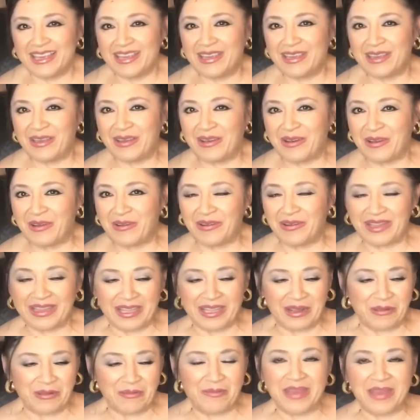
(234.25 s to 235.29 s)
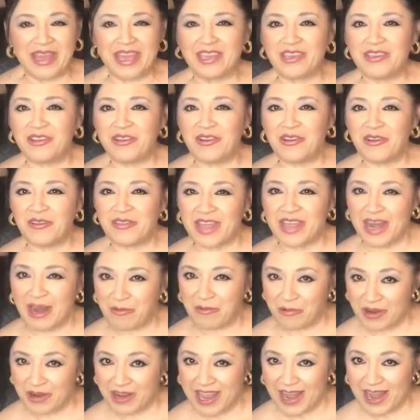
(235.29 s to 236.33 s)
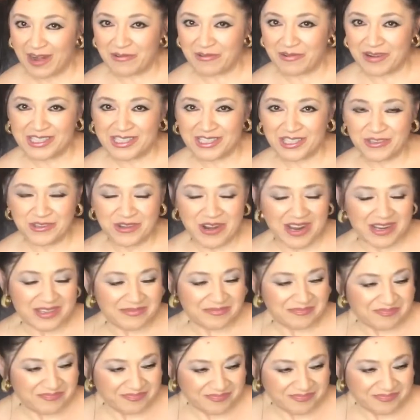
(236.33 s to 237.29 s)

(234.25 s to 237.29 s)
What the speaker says: a little bit, you know that I work at a restaurant.